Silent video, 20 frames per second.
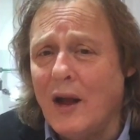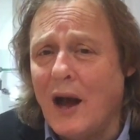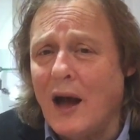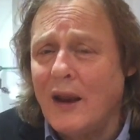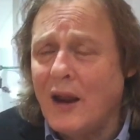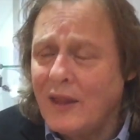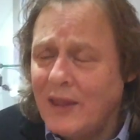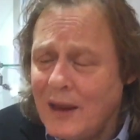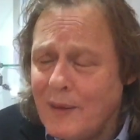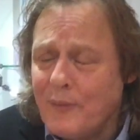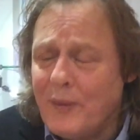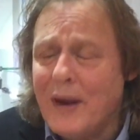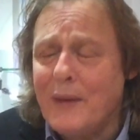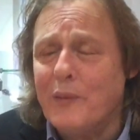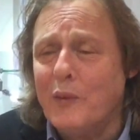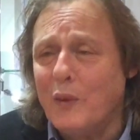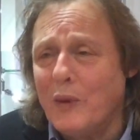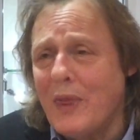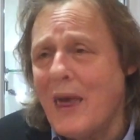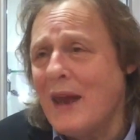And I think
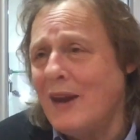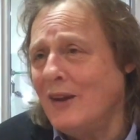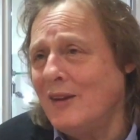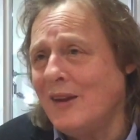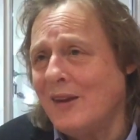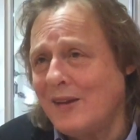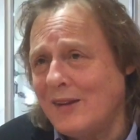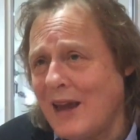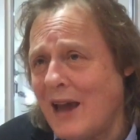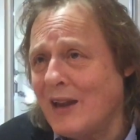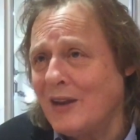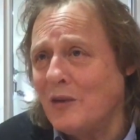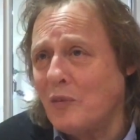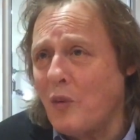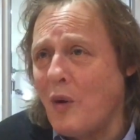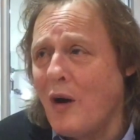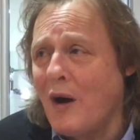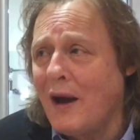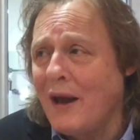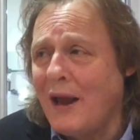people would then understand
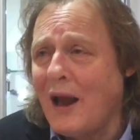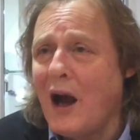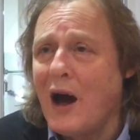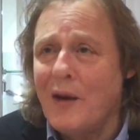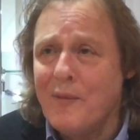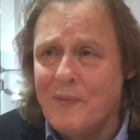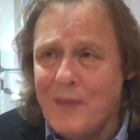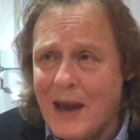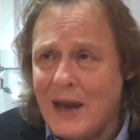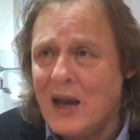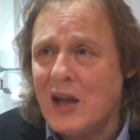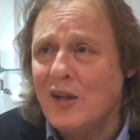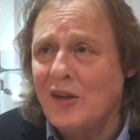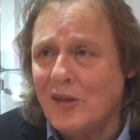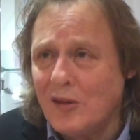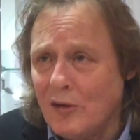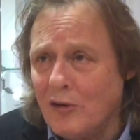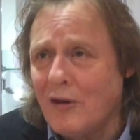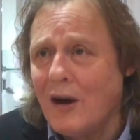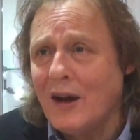why I'm making
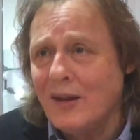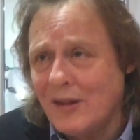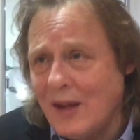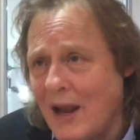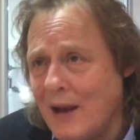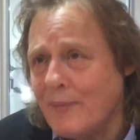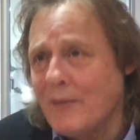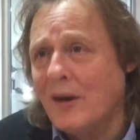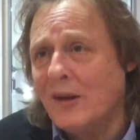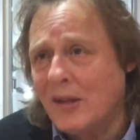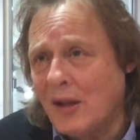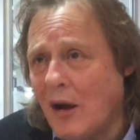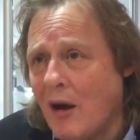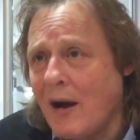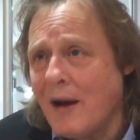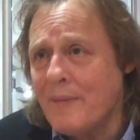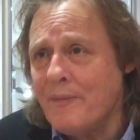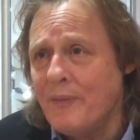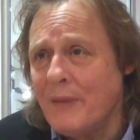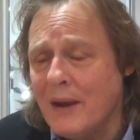sure I take my
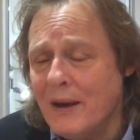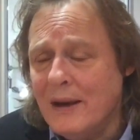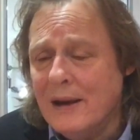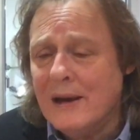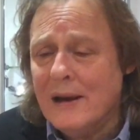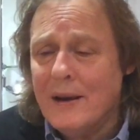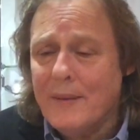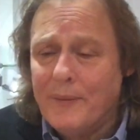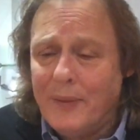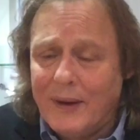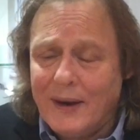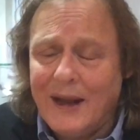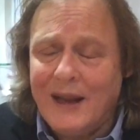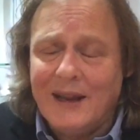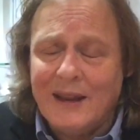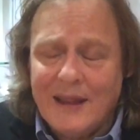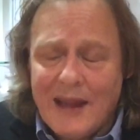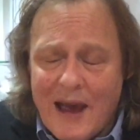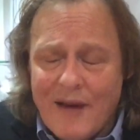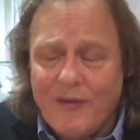time but
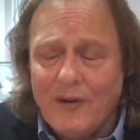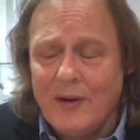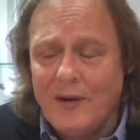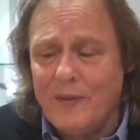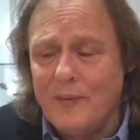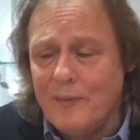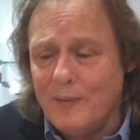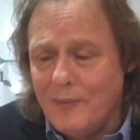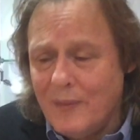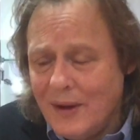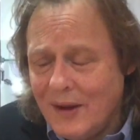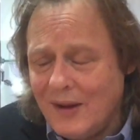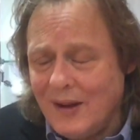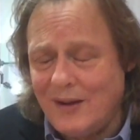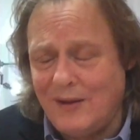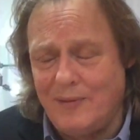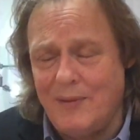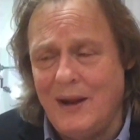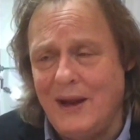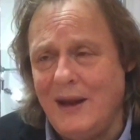it never
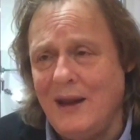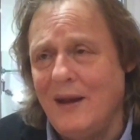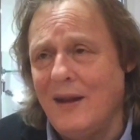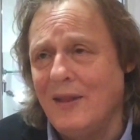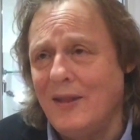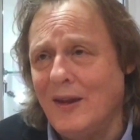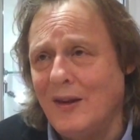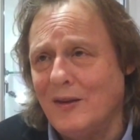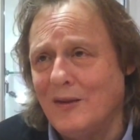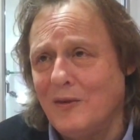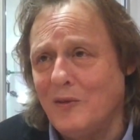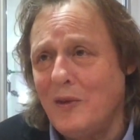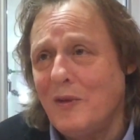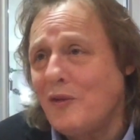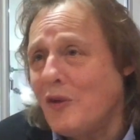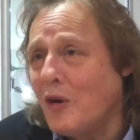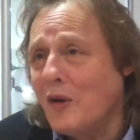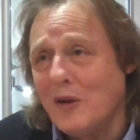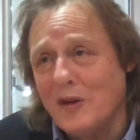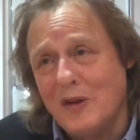misses me that we've
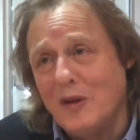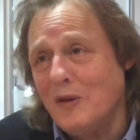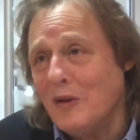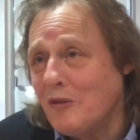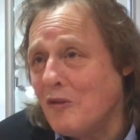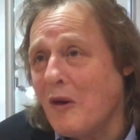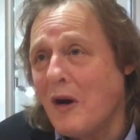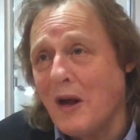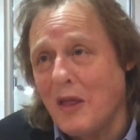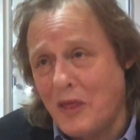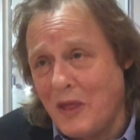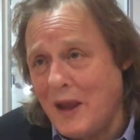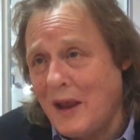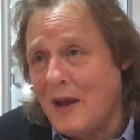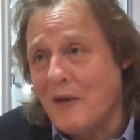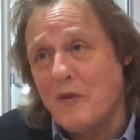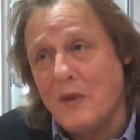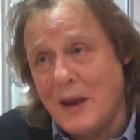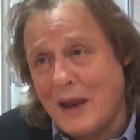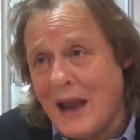got to do the right thing
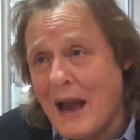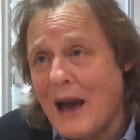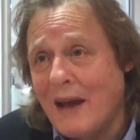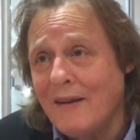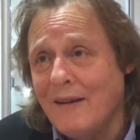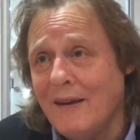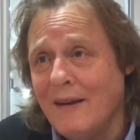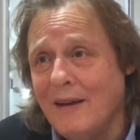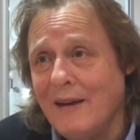if we can.